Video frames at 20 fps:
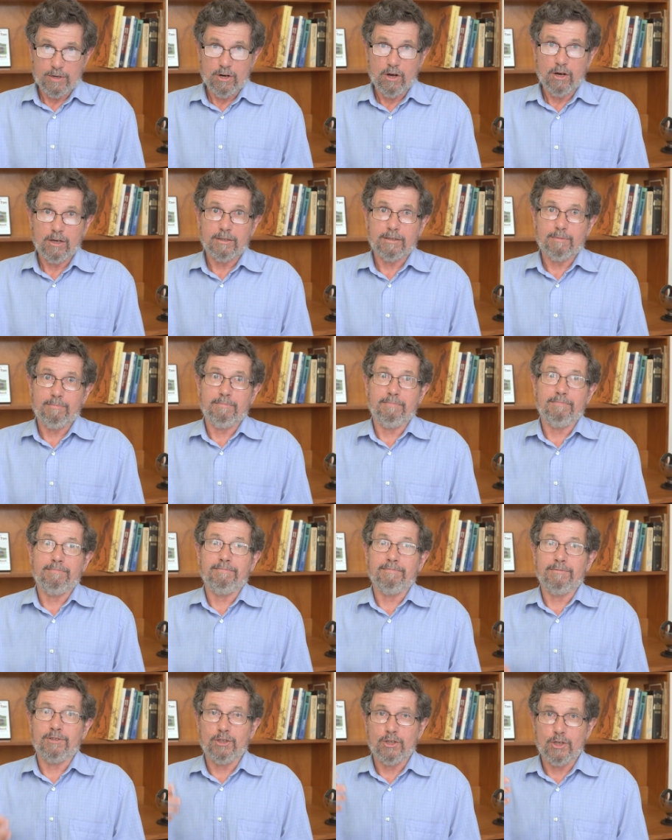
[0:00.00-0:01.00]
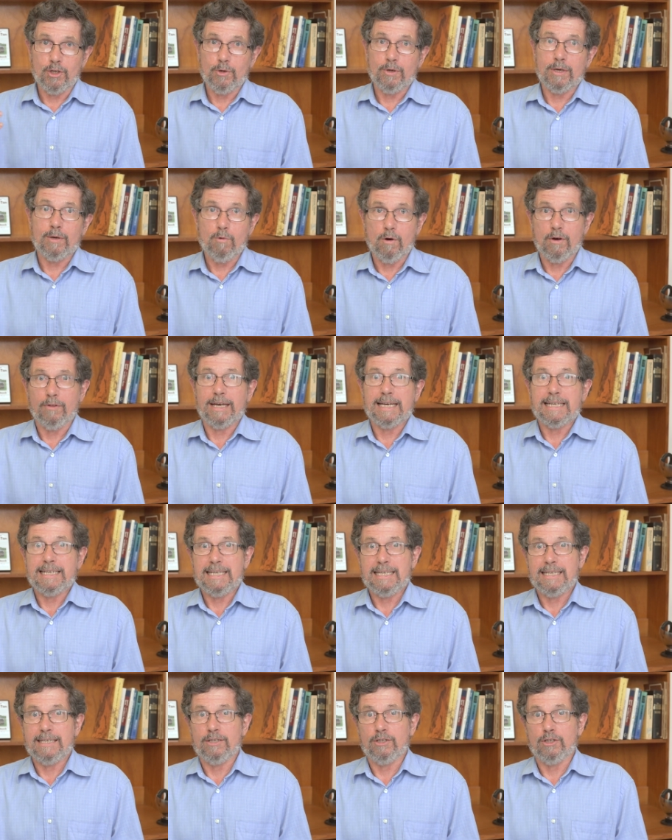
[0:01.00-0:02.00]
were not doing what they
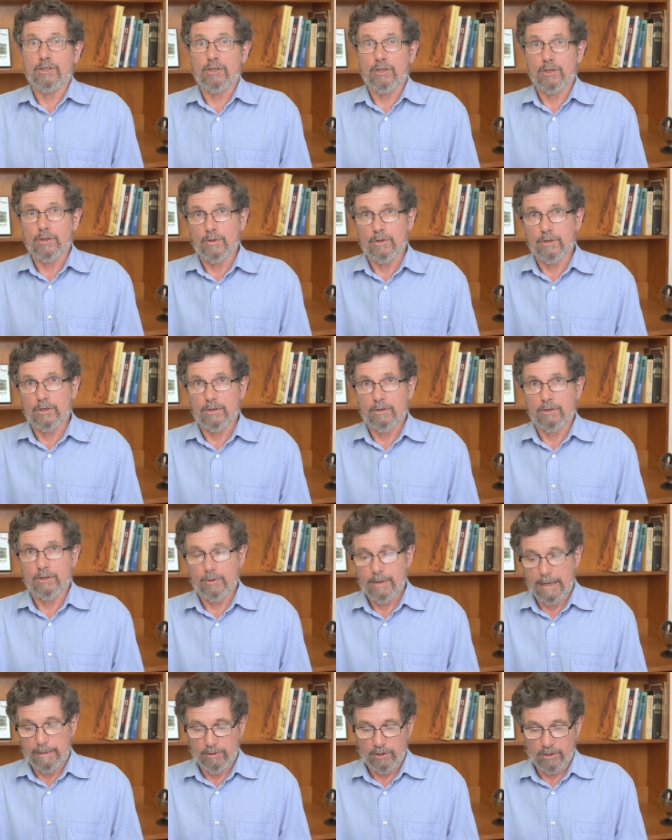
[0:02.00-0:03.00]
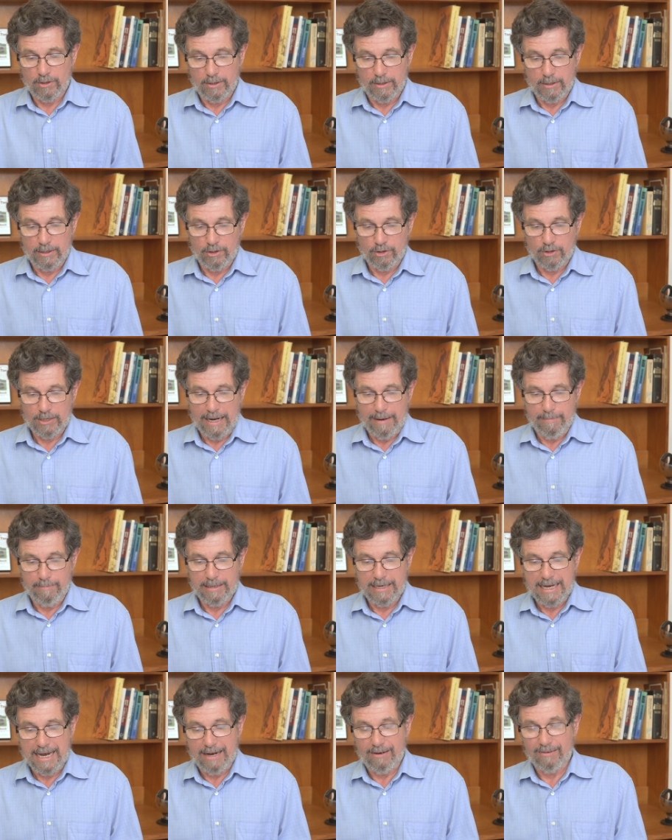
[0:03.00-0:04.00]
needed to do to absolutely
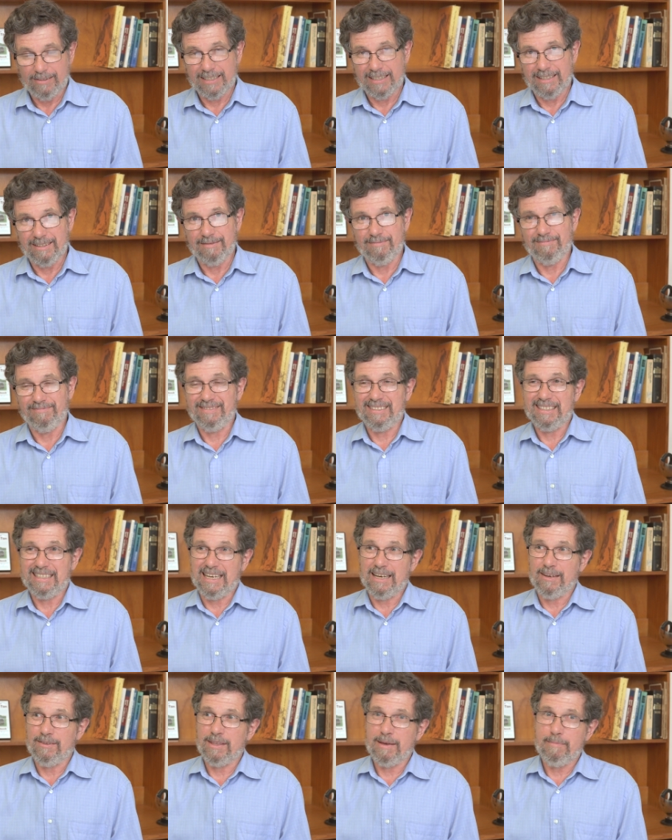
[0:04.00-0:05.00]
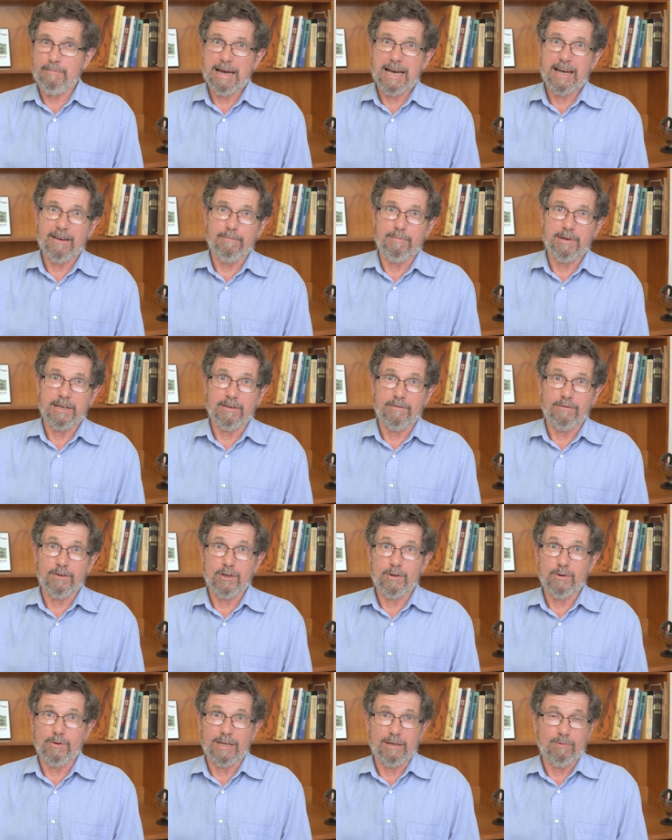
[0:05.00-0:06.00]
stamp it out. And, you know, there may have been a
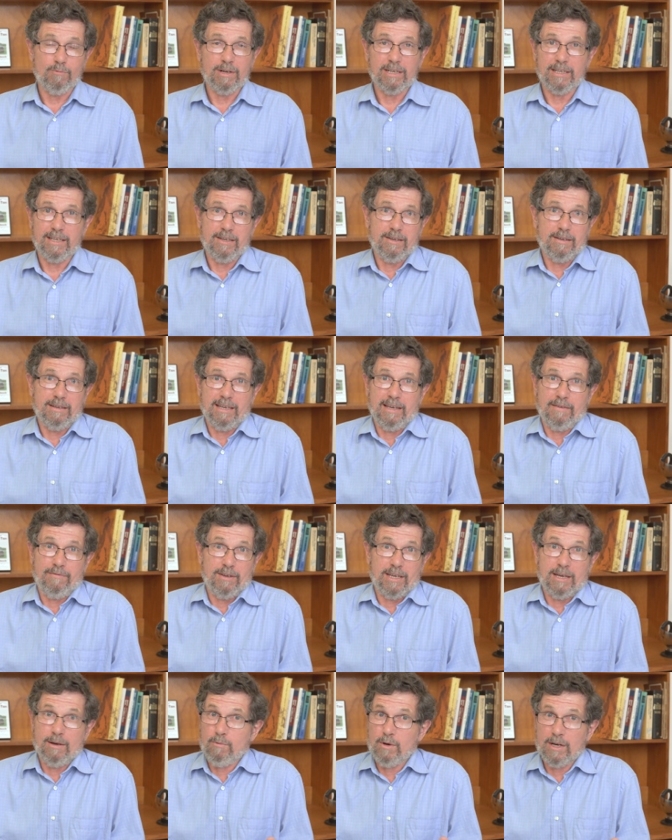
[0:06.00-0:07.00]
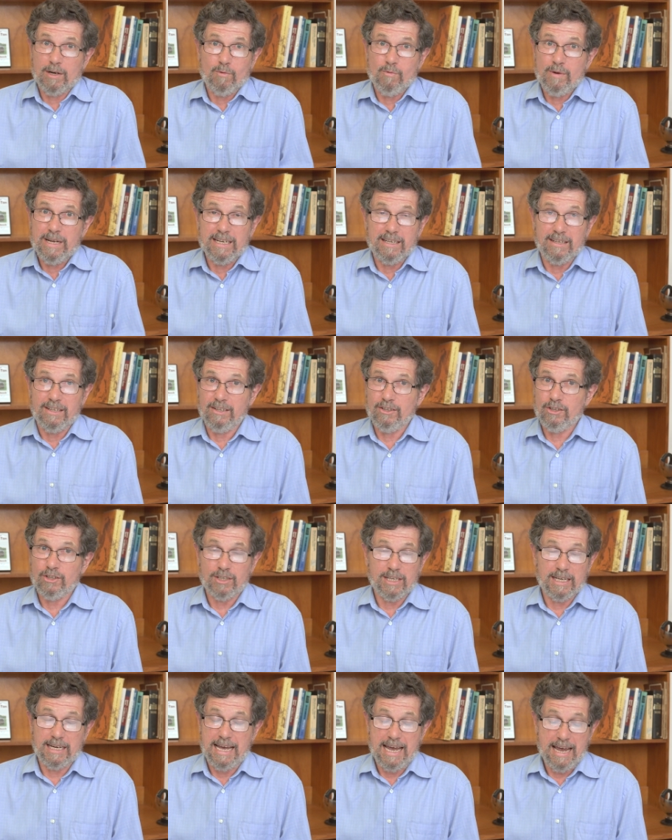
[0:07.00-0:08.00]
view that, well, if you want to win, you're
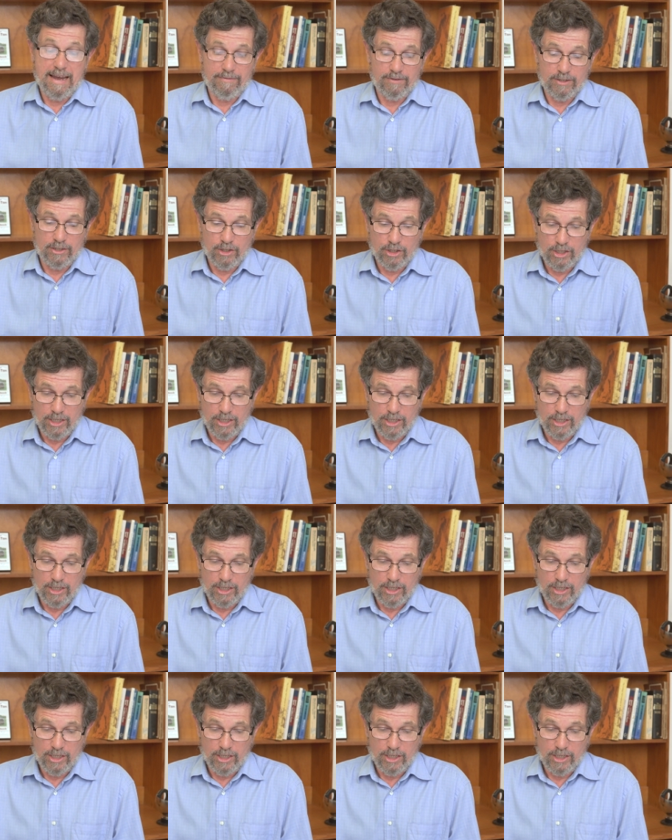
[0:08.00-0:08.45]
just going to have to